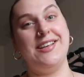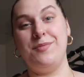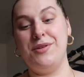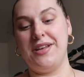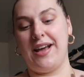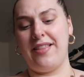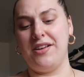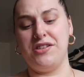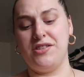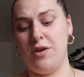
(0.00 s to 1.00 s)
Keys' music. I
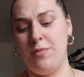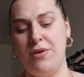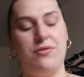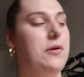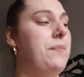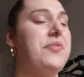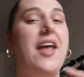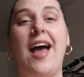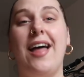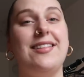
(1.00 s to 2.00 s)
think she's so beautiful.
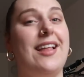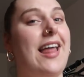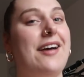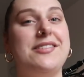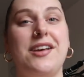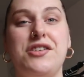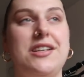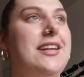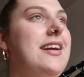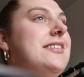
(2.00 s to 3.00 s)
I think the lifestyle
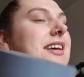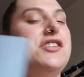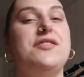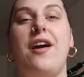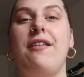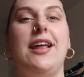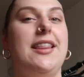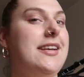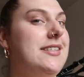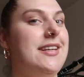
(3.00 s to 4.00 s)
she leads, like she's very
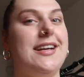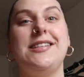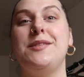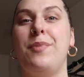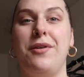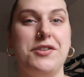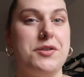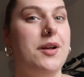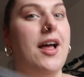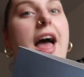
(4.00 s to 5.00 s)
holistic and
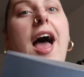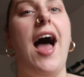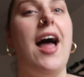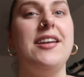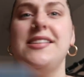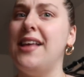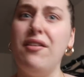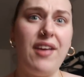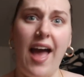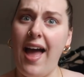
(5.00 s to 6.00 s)
spiritual and
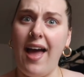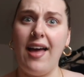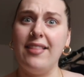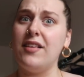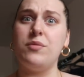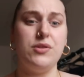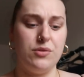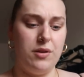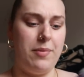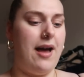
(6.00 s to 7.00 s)
self-care. That's what it's
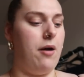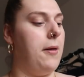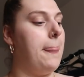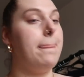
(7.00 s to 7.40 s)
all about.